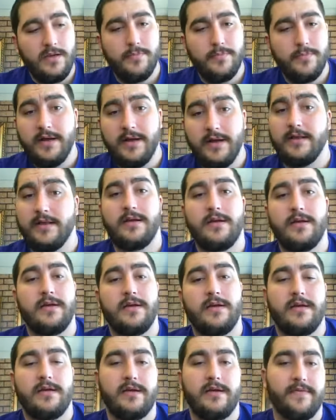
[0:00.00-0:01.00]
But
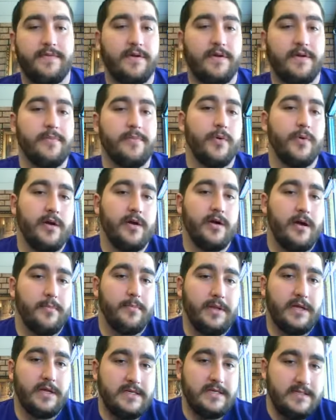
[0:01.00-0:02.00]
if you're into more
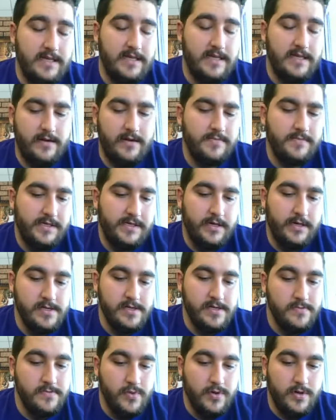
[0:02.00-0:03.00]
complex setups, you know,
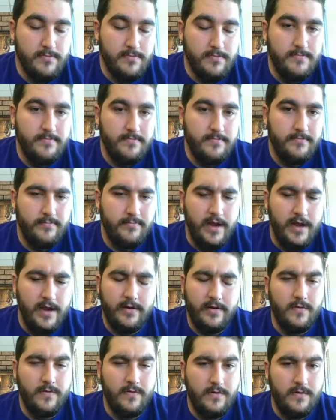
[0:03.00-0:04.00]
more
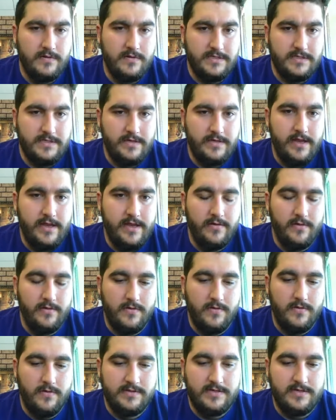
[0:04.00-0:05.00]
micro coils and nano
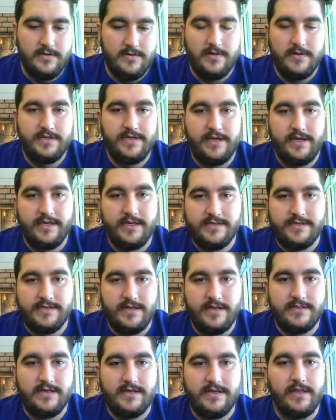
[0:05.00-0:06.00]
coils on RTs and
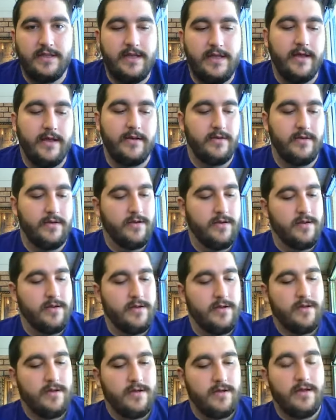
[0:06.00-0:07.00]
things like that,
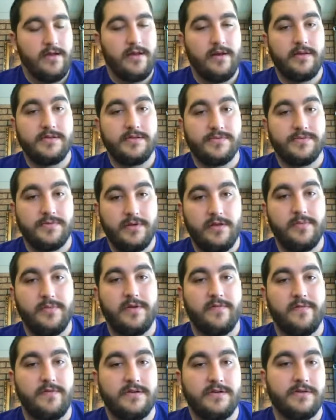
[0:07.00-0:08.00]
it is really
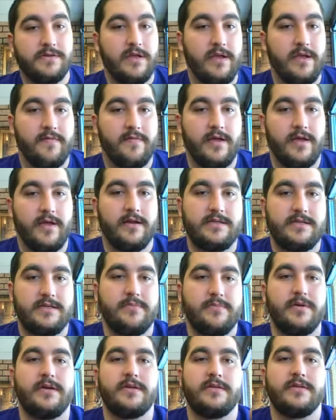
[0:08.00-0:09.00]
beneficial to have the AGA-T
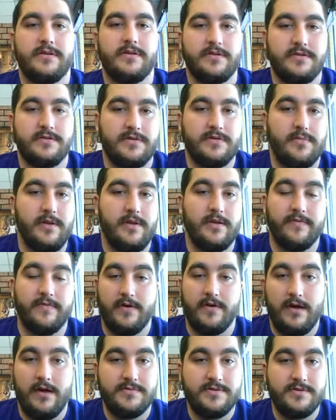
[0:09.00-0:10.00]
because there's so many different
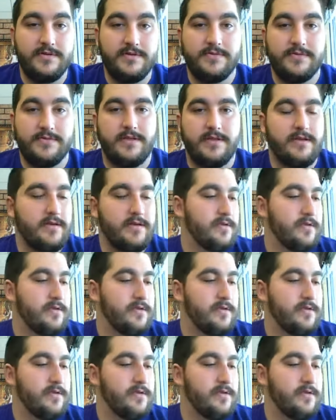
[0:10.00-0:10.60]
options with it.